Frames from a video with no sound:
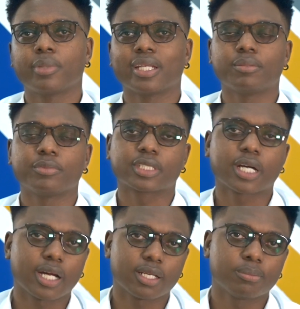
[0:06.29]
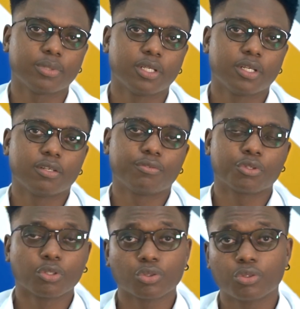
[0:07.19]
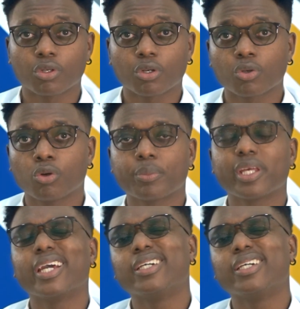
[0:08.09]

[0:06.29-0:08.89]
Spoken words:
My name is Caleb, for those who do not know me,